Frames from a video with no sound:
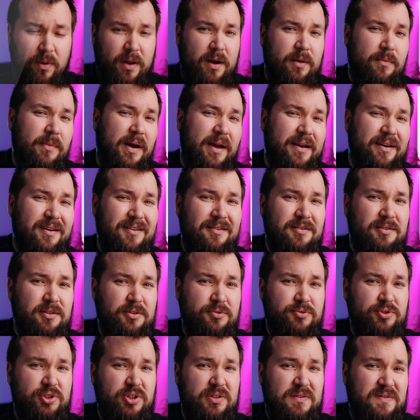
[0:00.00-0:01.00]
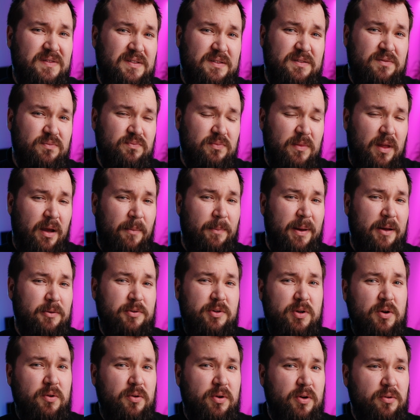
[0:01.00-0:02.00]
What are my conclusions
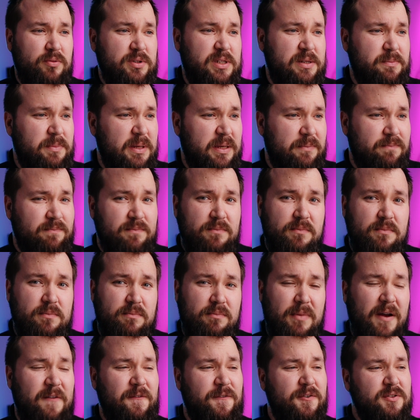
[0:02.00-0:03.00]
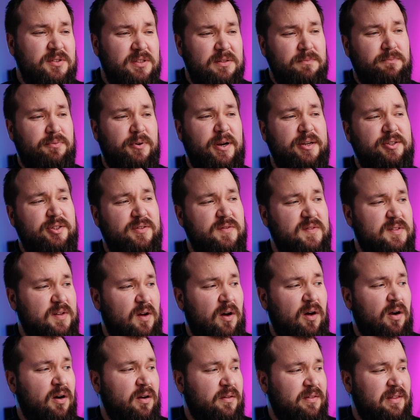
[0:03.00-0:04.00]
about NocoDB? My first
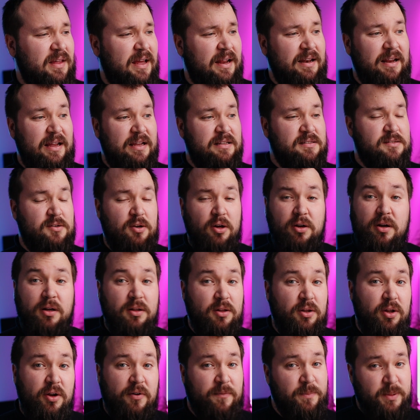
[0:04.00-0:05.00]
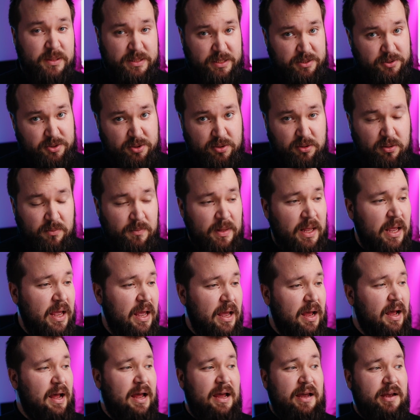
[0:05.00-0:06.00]
impressions are that it's got a lot of potential.
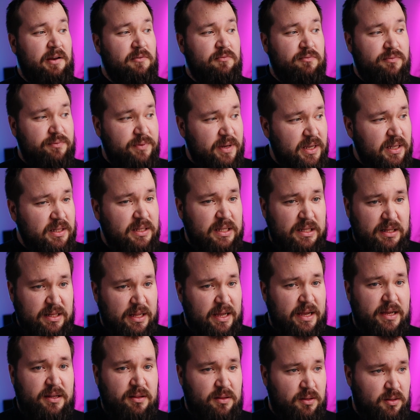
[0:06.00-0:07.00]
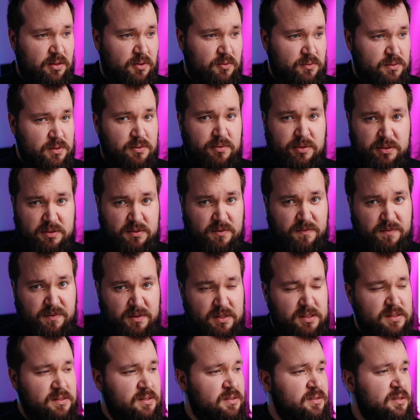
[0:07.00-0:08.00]
I really like the user
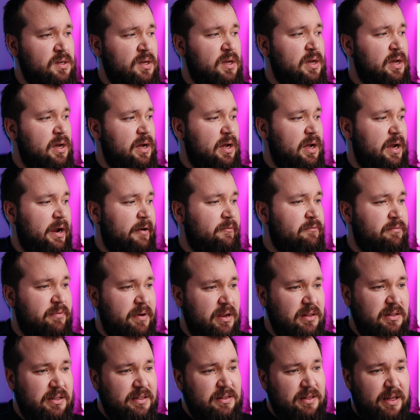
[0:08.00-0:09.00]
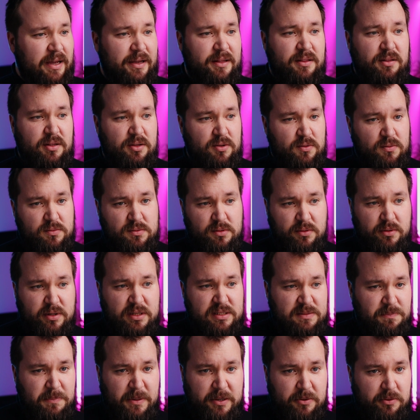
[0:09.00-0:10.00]
interface. I really like the user
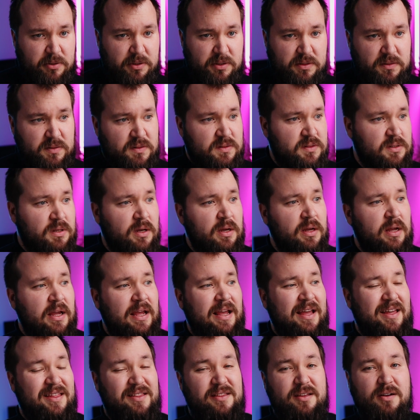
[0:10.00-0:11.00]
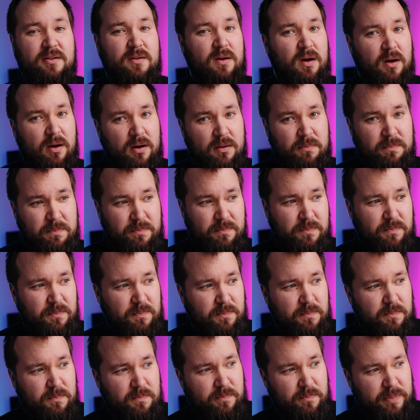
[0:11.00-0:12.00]
experience. There are
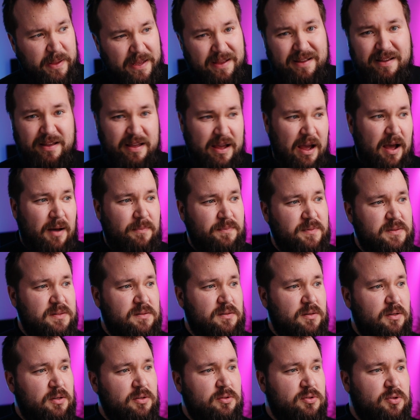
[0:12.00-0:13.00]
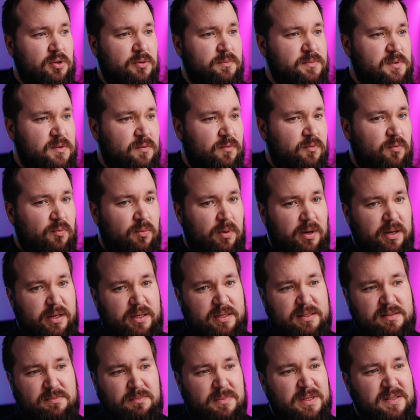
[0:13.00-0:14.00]
big gaps in terms of
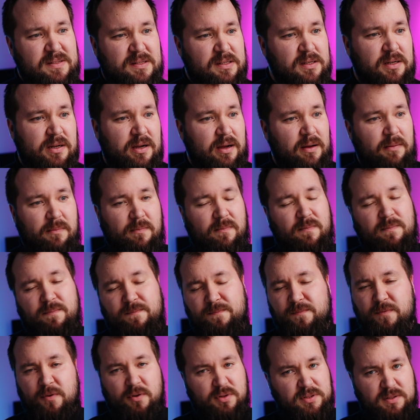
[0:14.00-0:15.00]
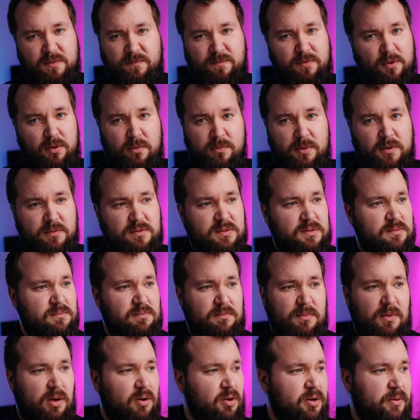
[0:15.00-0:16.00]
what is missing. First and foremost,
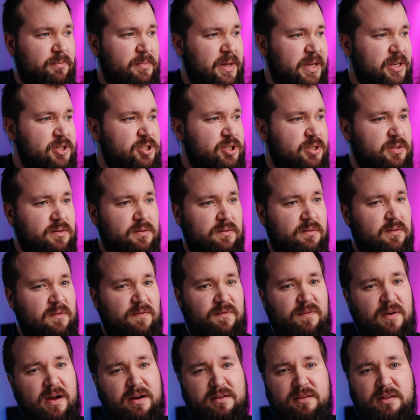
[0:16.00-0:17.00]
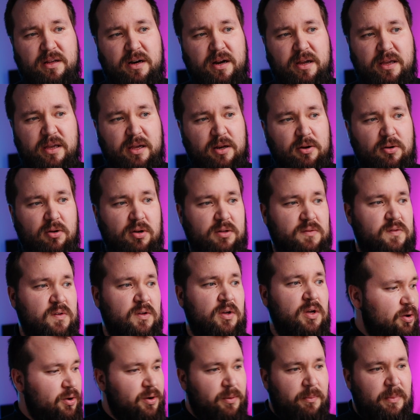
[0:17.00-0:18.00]
automation, the fact that I
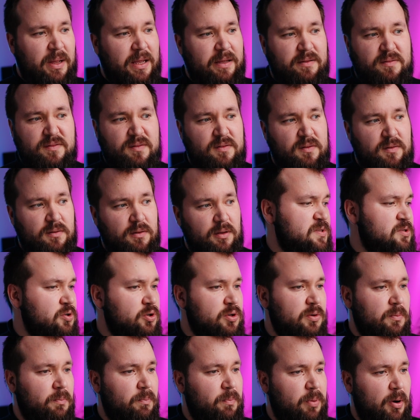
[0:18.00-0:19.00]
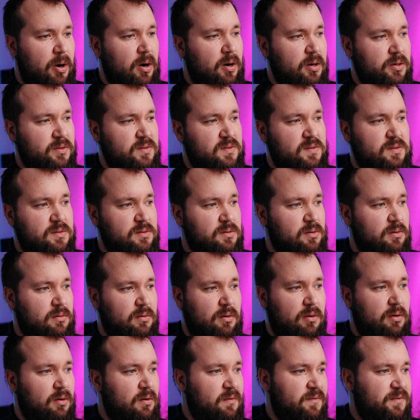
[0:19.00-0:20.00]
cannot automate certain parts
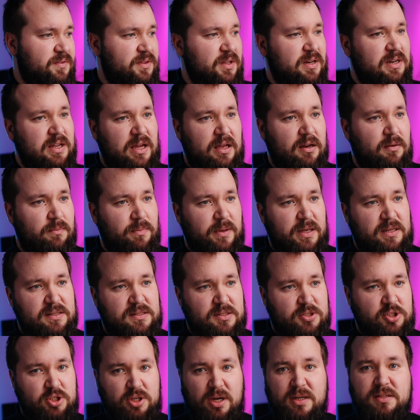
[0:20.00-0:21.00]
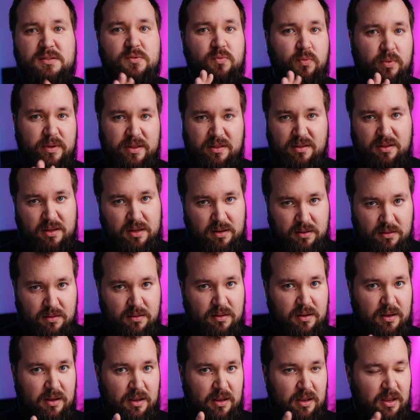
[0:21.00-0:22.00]
of the database just
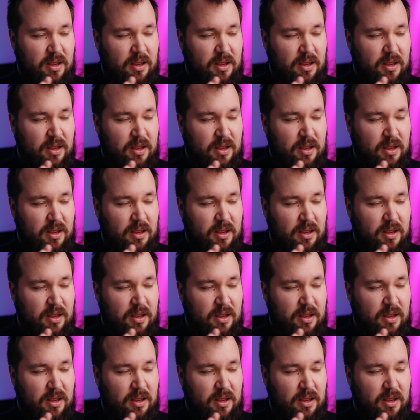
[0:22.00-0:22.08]
within